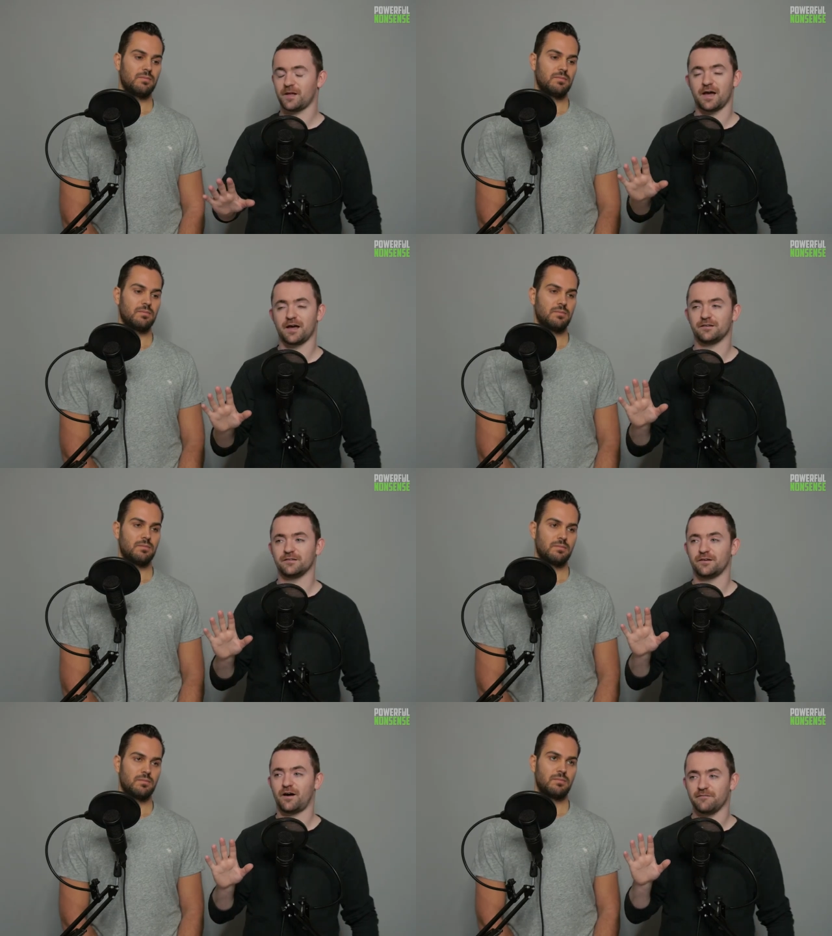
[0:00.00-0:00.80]

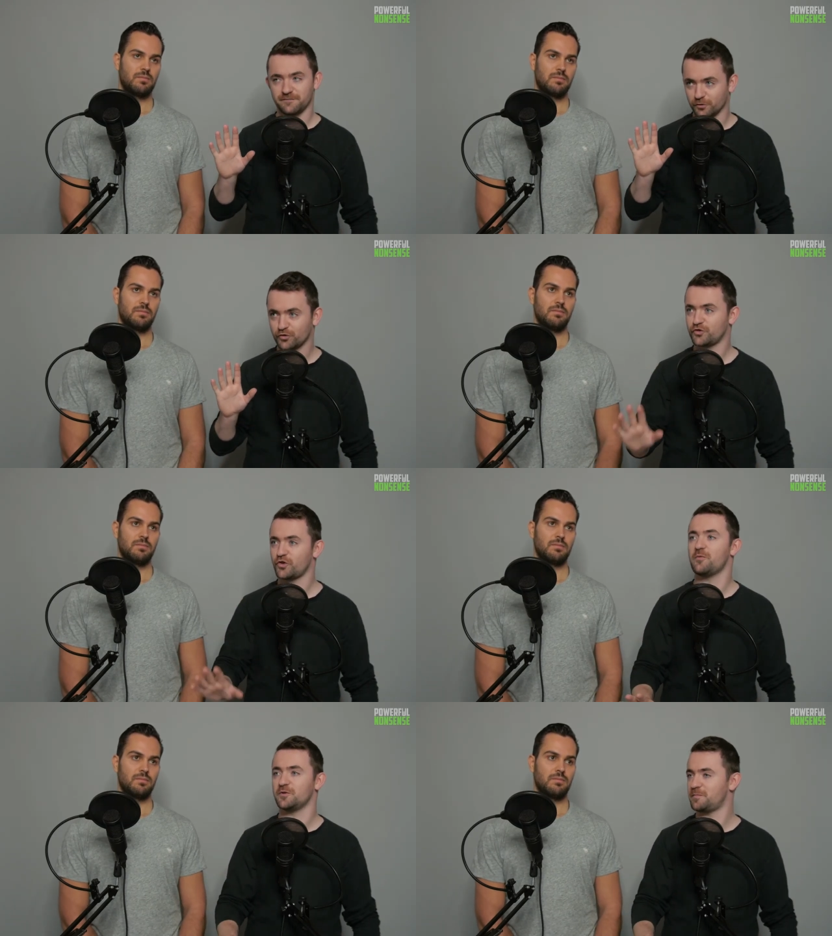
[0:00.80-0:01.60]
Speaker 1: And I feel
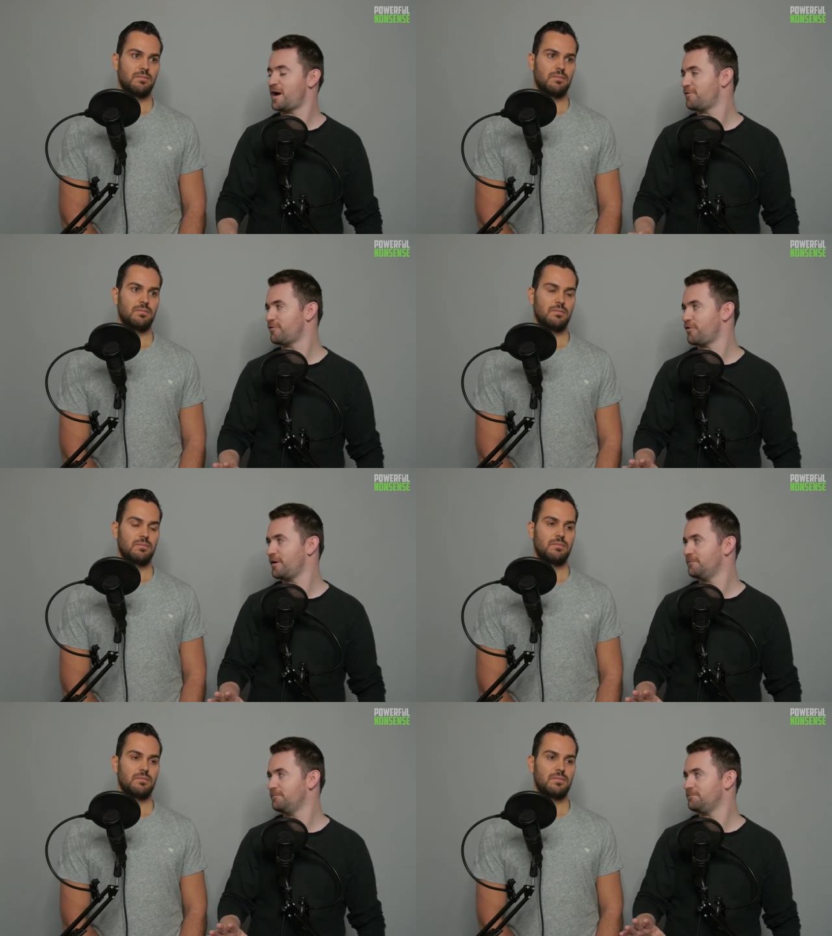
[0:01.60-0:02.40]
so much better for
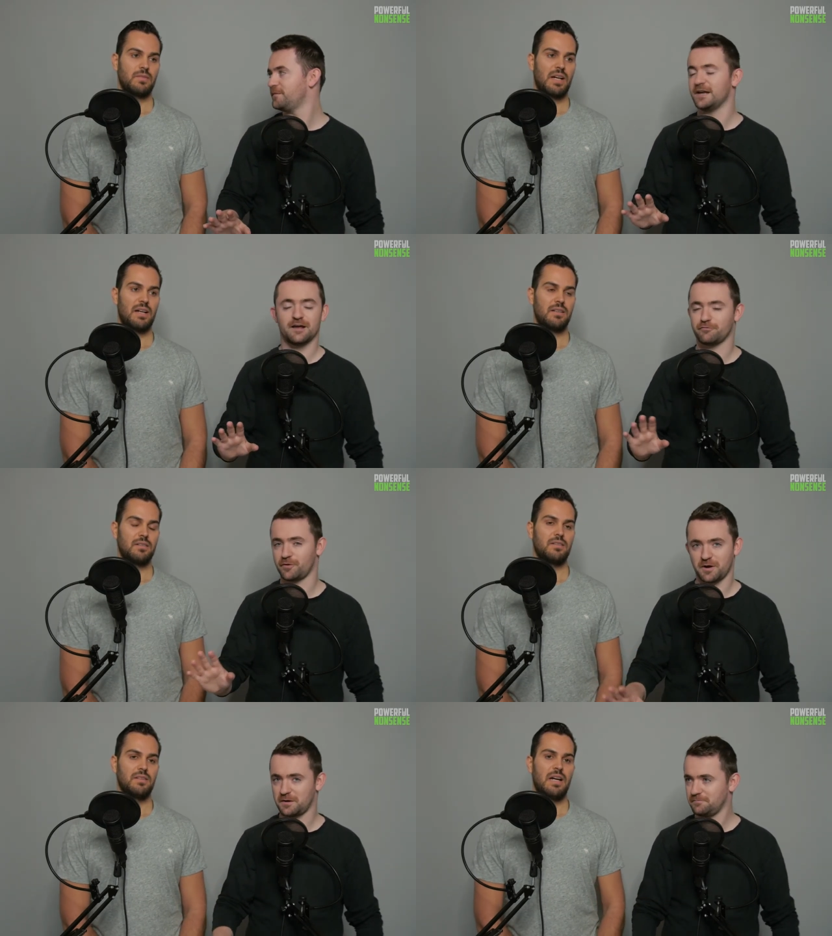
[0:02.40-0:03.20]
it in
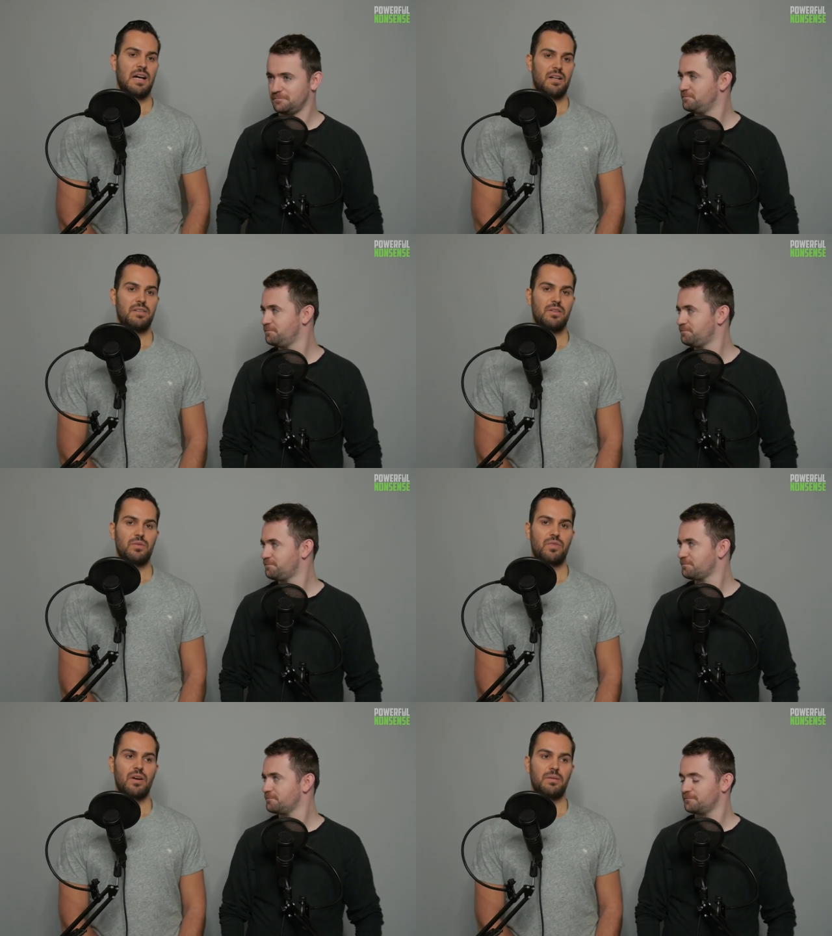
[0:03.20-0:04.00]
every way.
Speaker 2: And I think
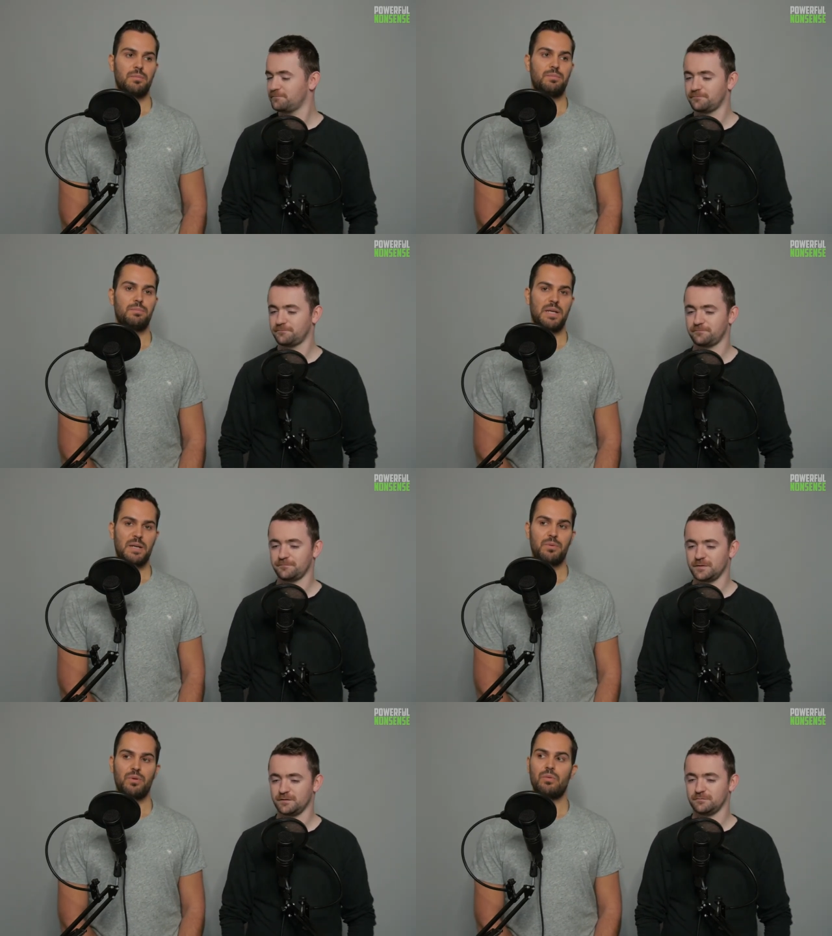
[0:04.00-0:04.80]
you'll find
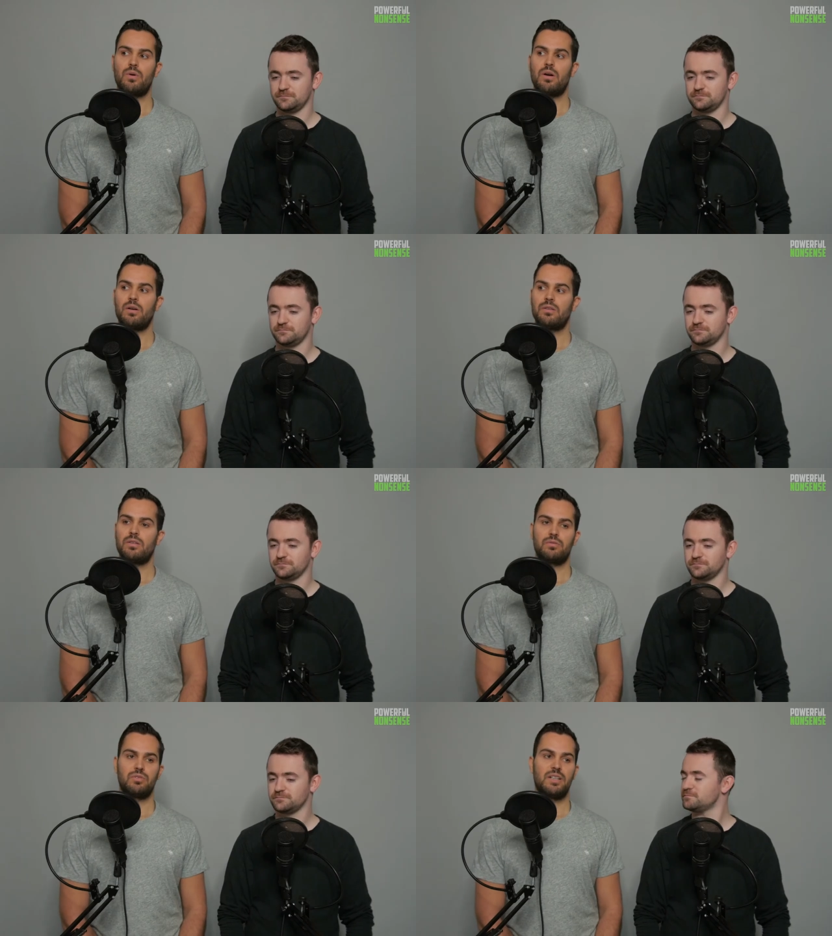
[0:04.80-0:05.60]
people who are
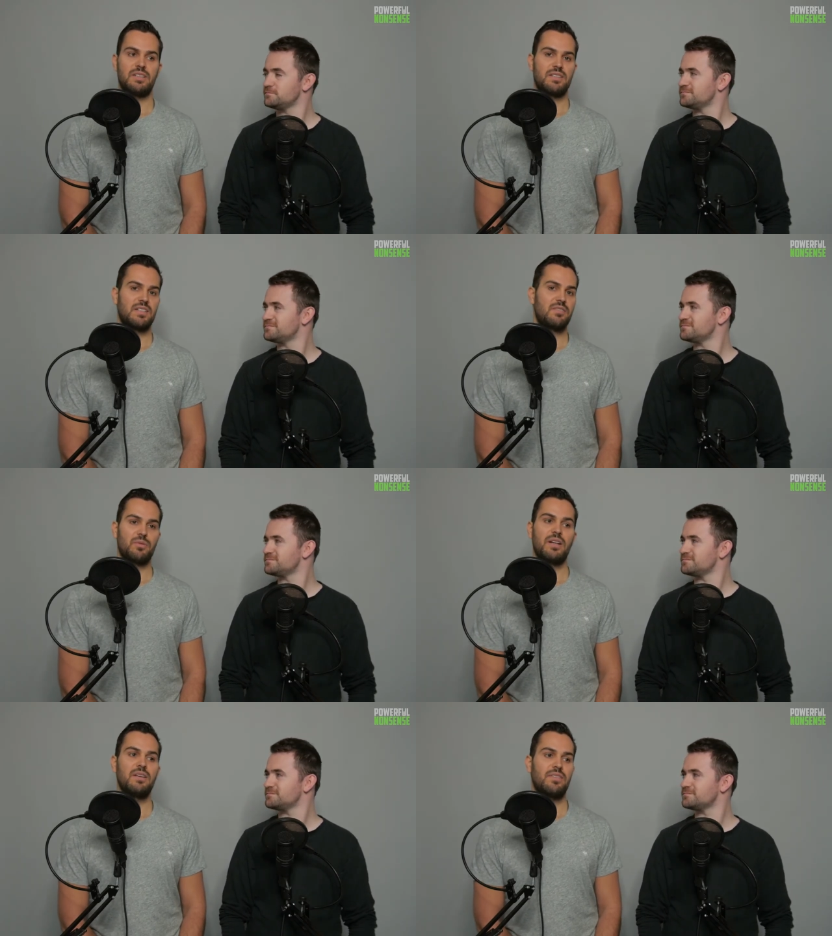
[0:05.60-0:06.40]
really
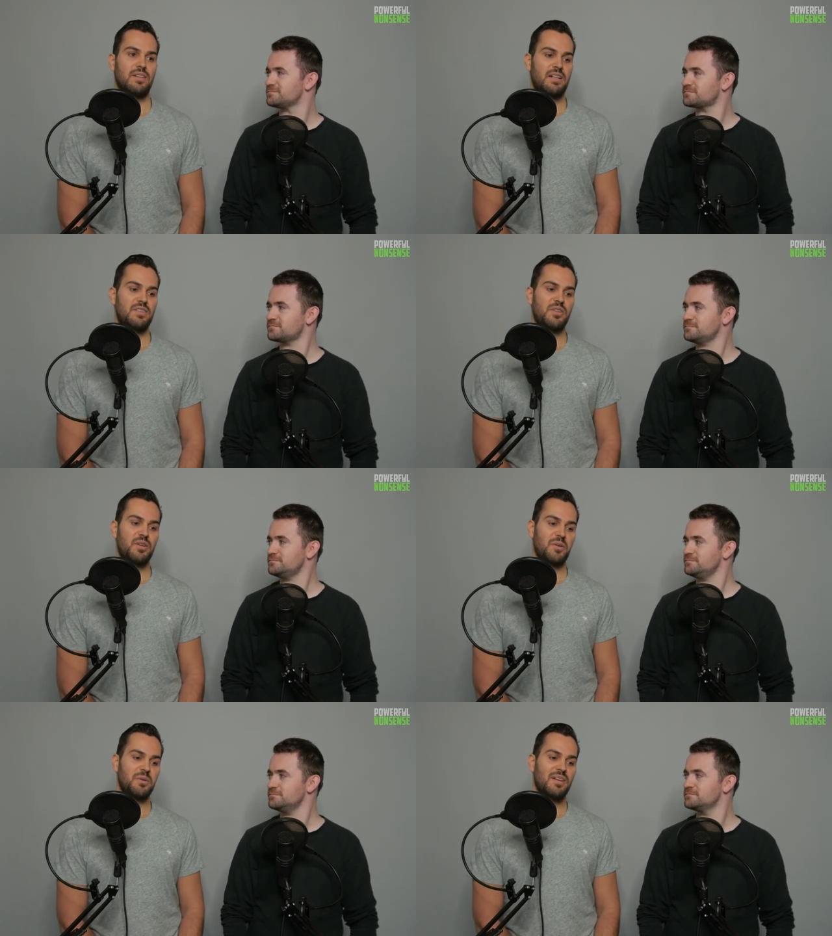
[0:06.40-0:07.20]
successful in anything they
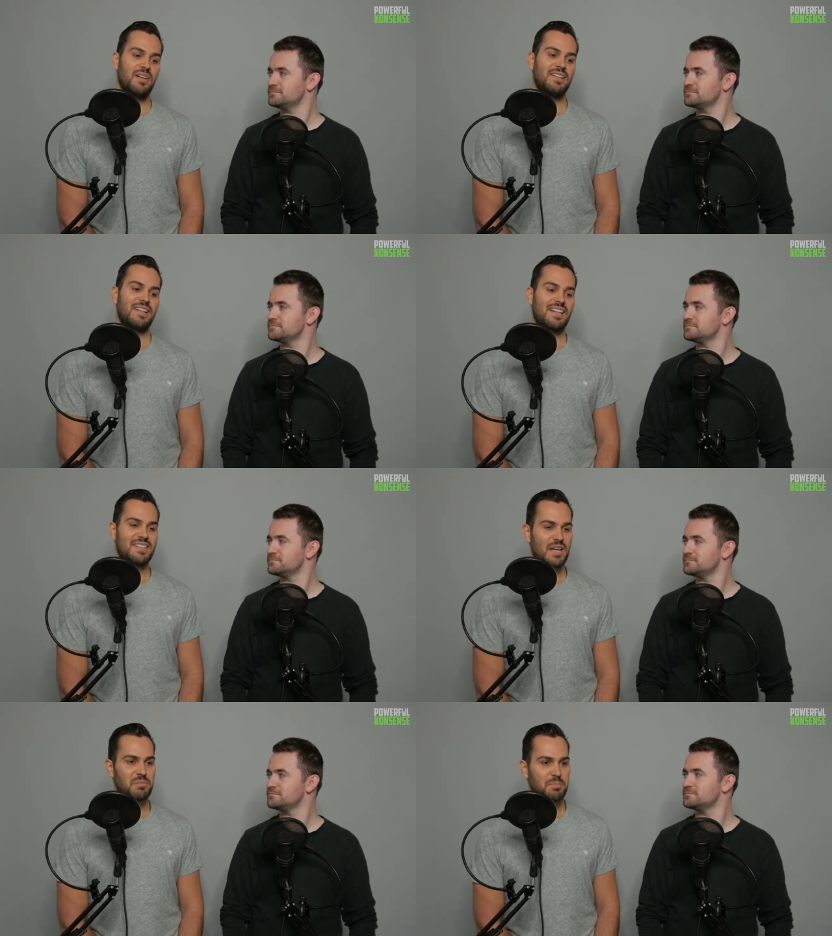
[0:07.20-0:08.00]
do they
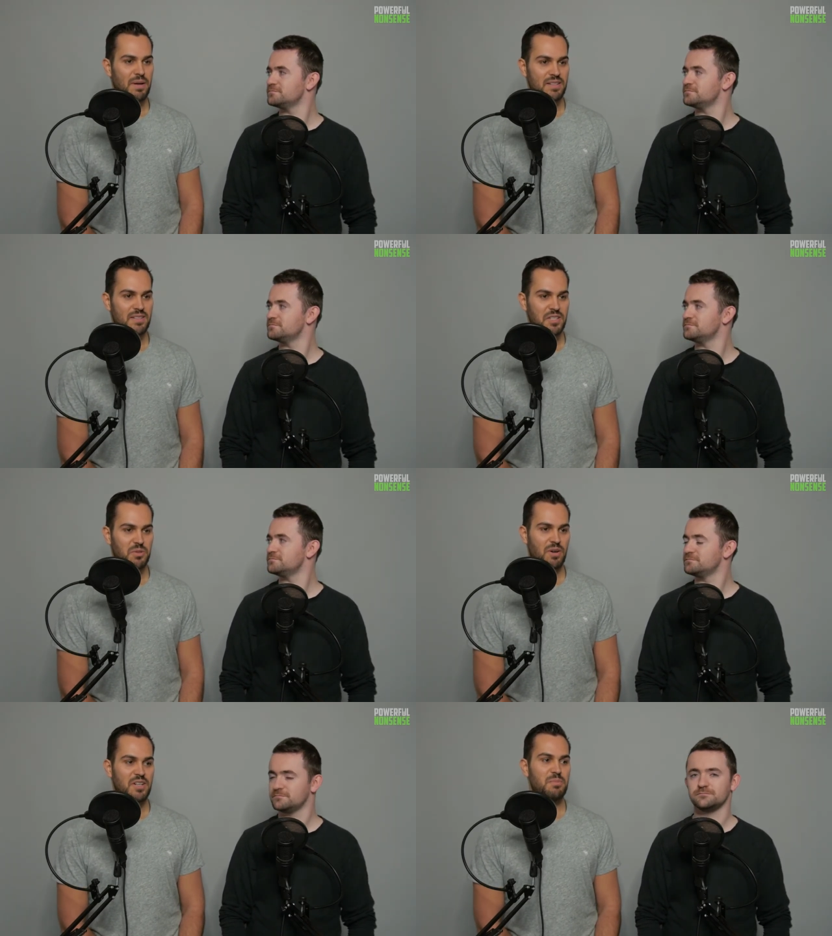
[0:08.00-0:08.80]
accept a bad
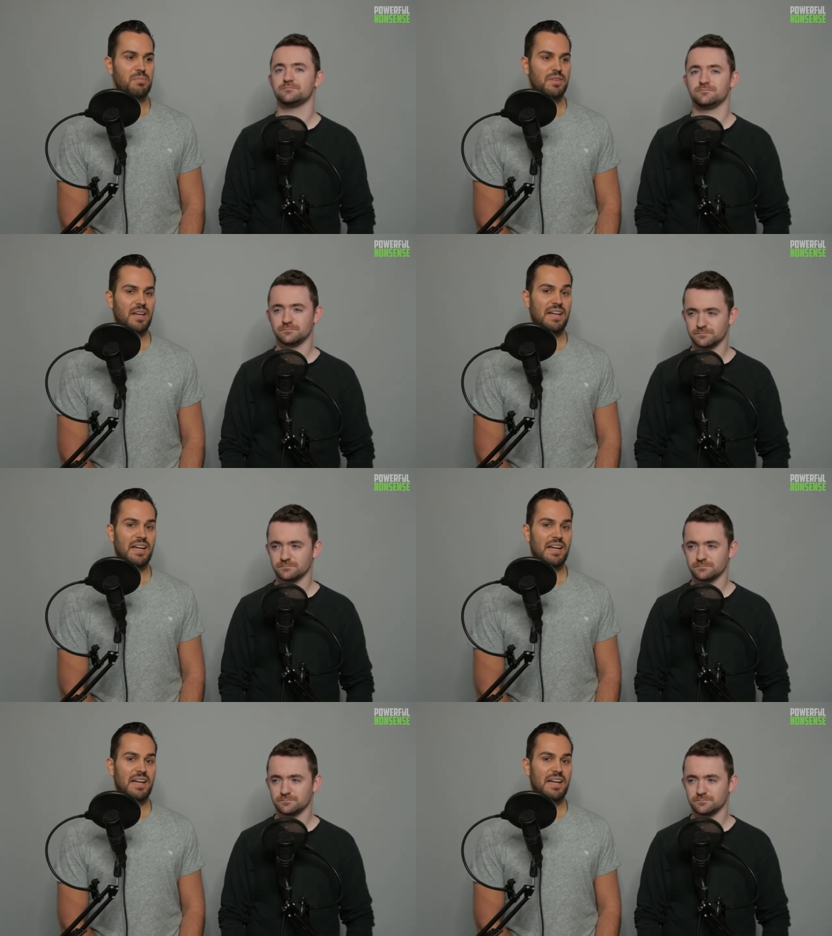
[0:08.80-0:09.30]
situation, but they